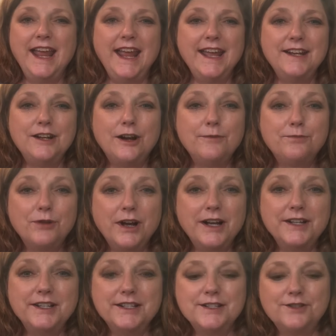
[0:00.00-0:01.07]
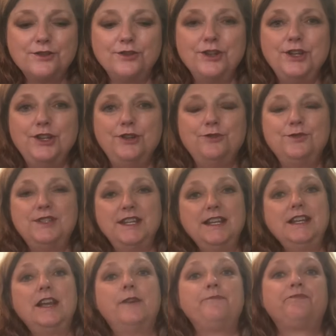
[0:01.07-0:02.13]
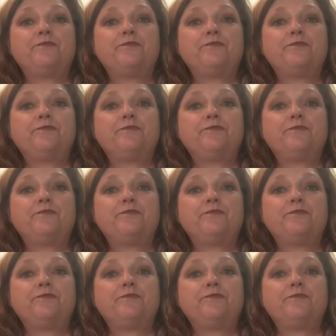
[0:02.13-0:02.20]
And our products are using